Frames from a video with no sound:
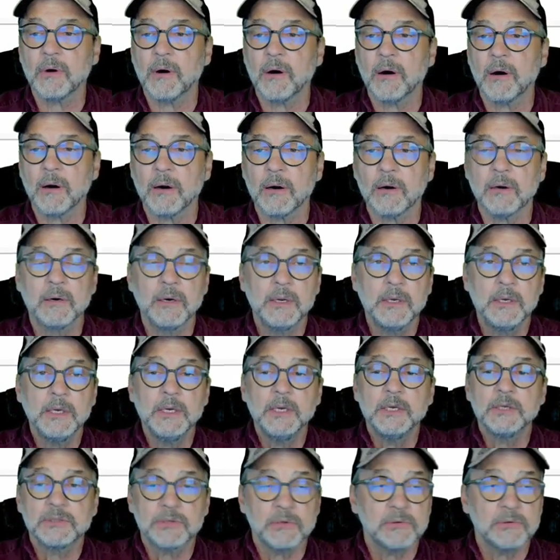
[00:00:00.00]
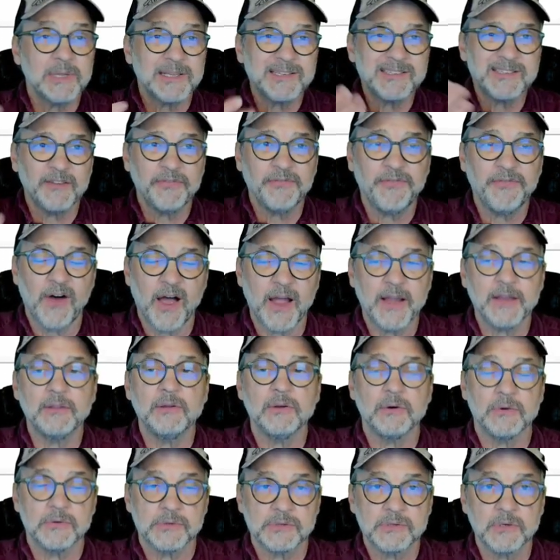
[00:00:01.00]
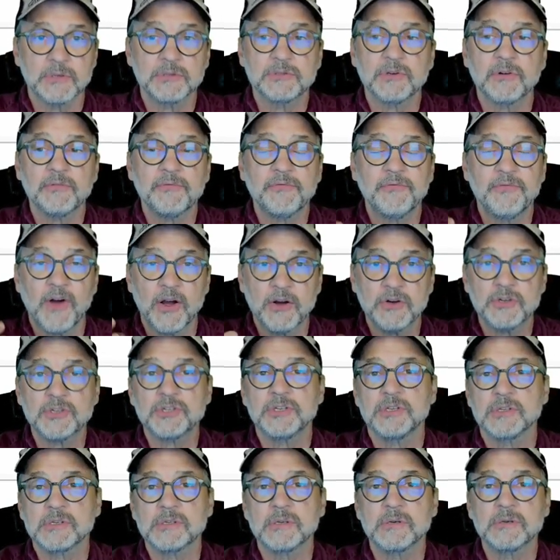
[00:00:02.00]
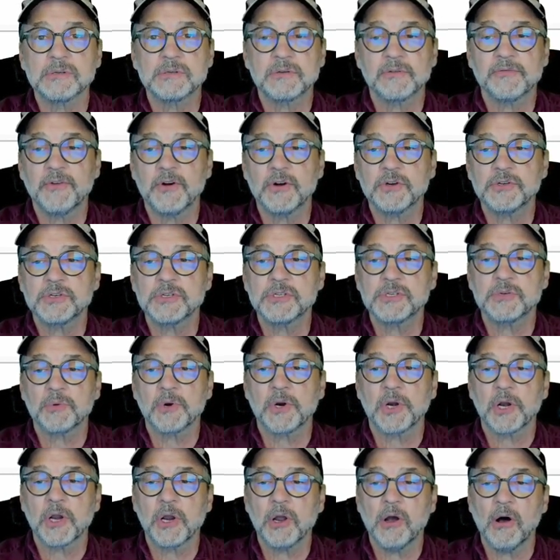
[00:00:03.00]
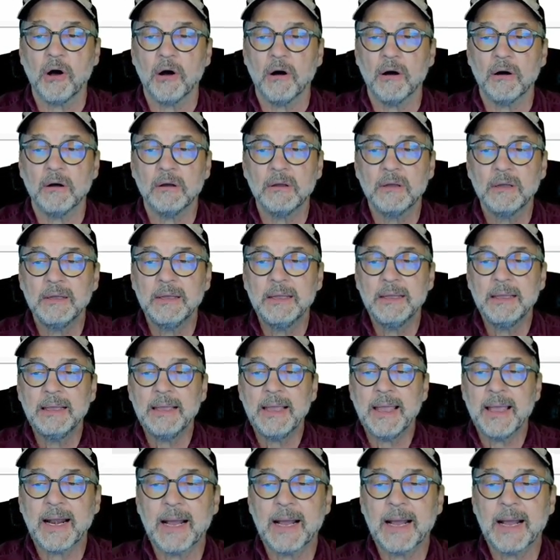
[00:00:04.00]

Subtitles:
are. So let's define those. Those are functions. Those are functions that we're going to call. And